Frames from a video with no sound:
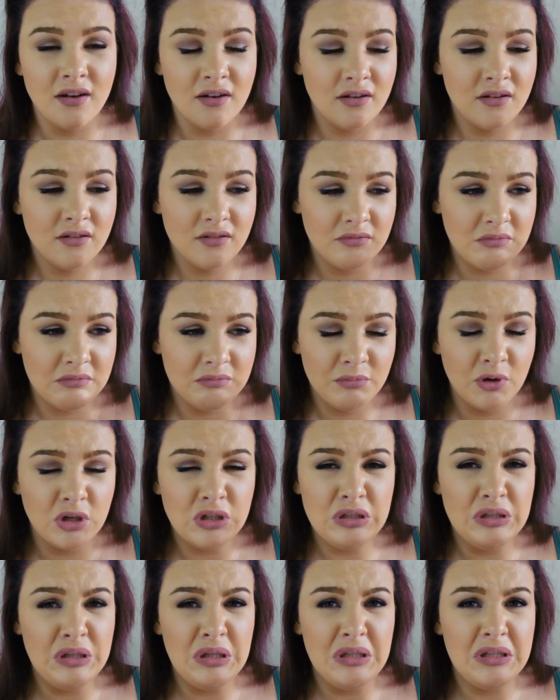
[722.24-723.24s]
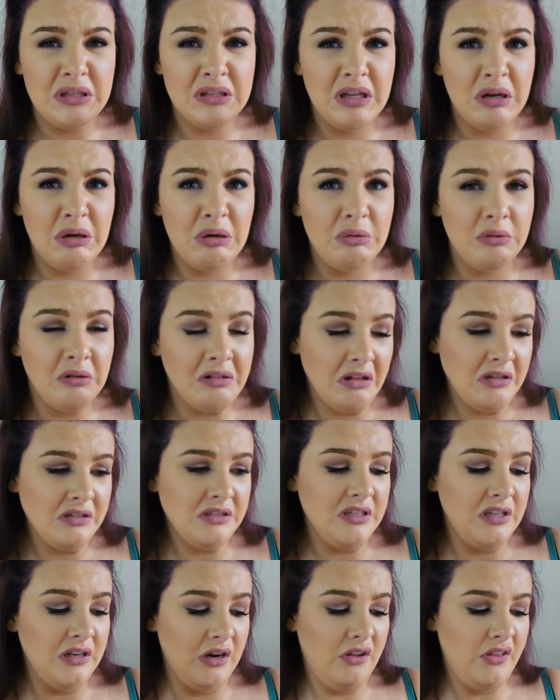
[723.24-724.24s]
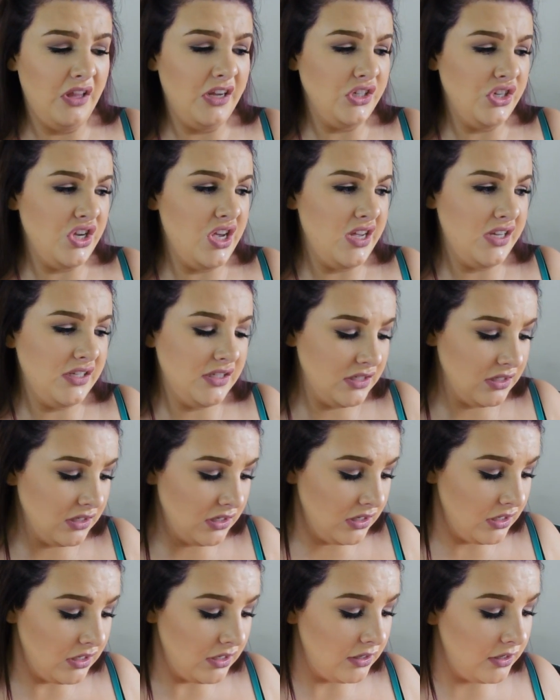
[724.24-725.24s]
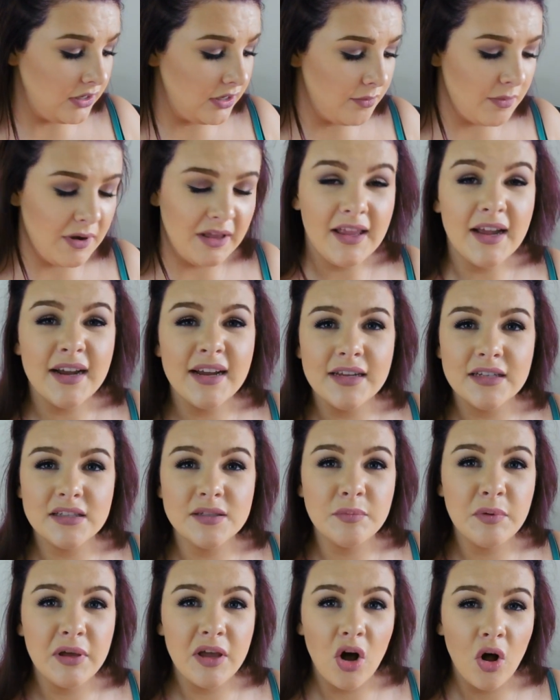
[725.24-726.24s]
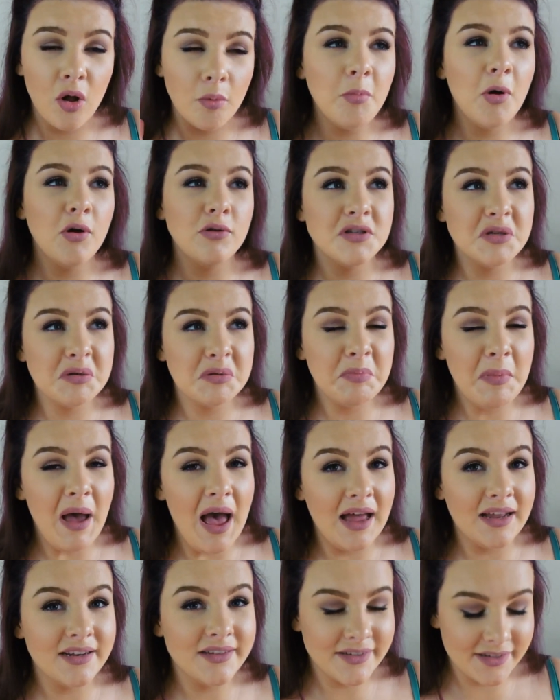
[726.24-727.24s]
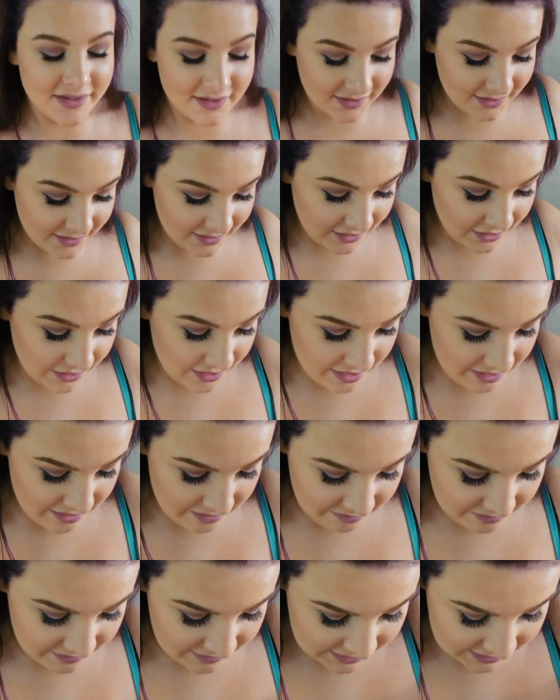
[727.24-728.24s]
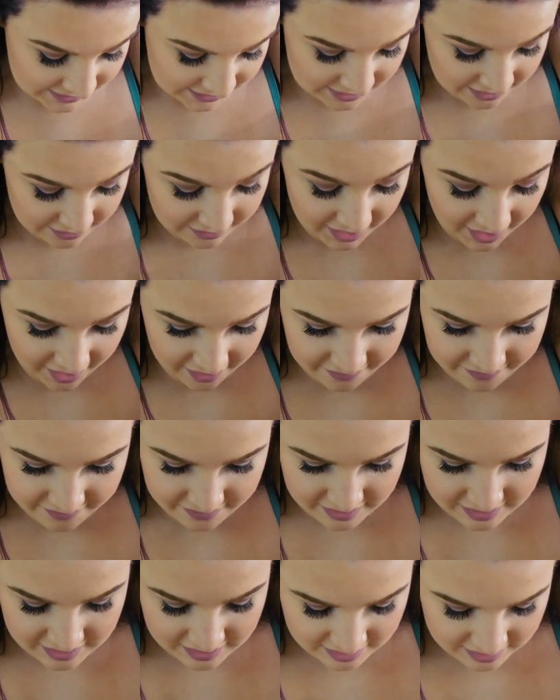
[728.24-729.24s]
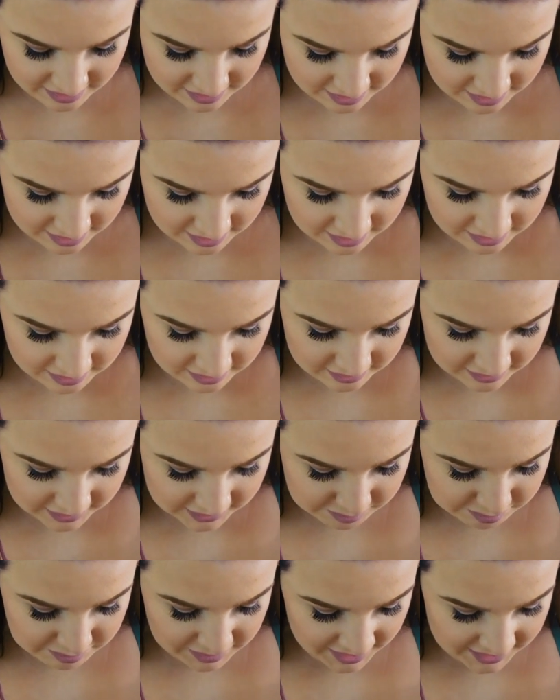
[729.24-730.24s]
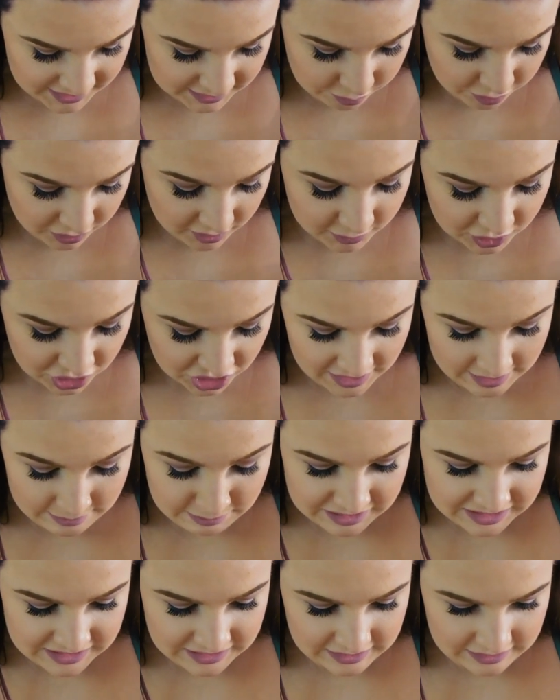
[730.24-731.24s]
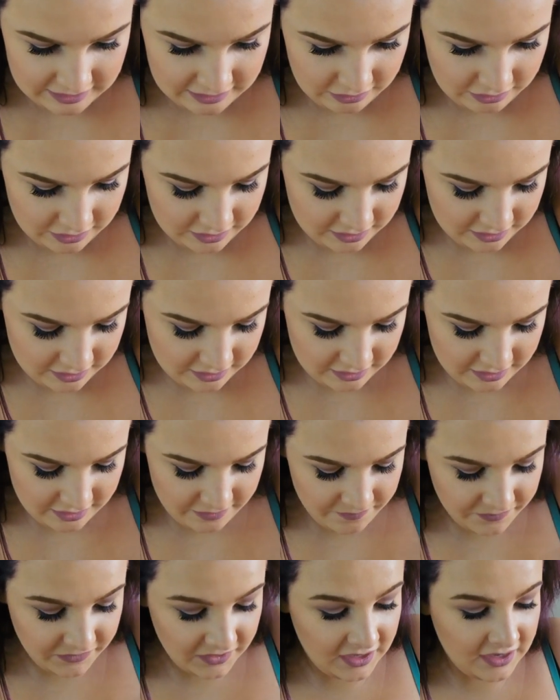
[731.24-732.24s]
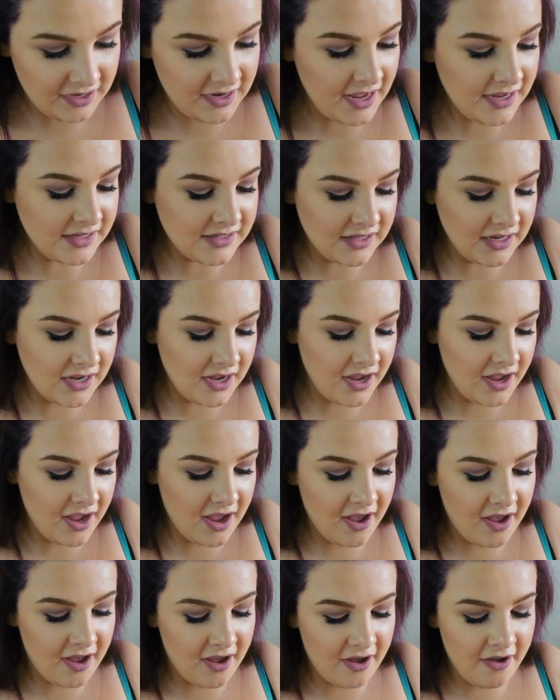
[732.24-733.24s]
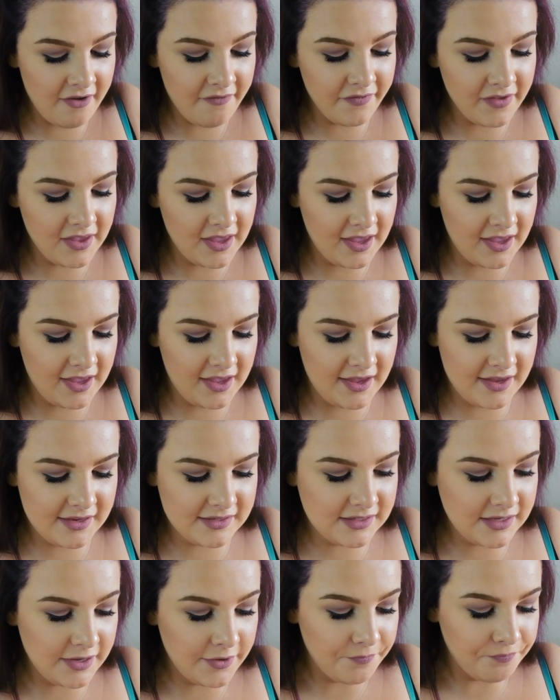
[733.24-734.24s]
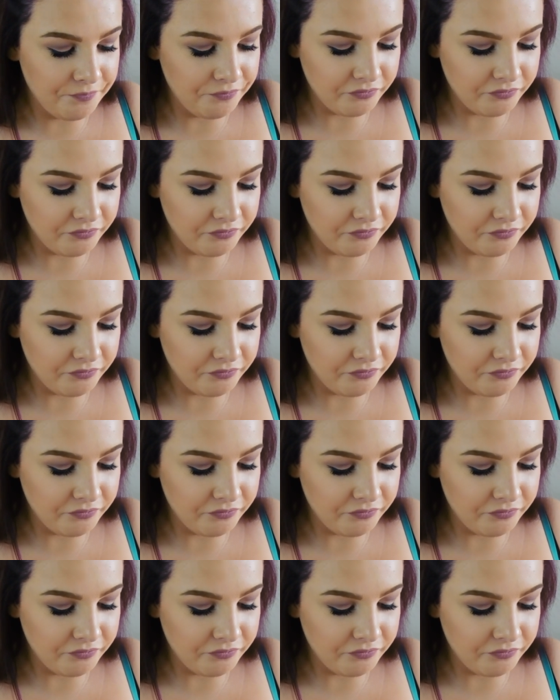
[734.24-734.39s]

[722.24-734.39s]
and my more, like all glossy and all that jazz. Um, I like it to be almost matte. Um, so yeah, this bag is pretty much empty now. The next thing I have is,